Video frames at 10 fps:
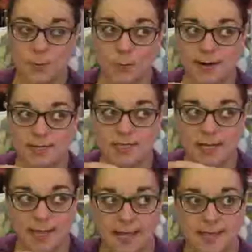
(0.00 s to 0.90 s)
which
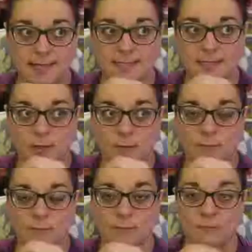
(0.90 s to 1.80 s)
is
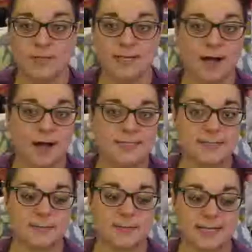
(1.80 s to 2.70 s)
really
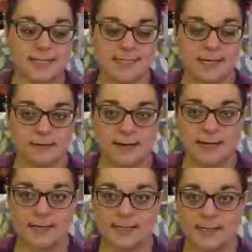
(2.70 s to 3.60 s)
awesome
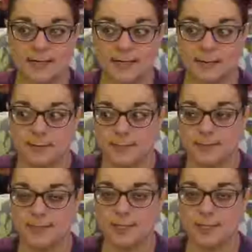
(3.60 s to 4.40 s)
considering that I'm a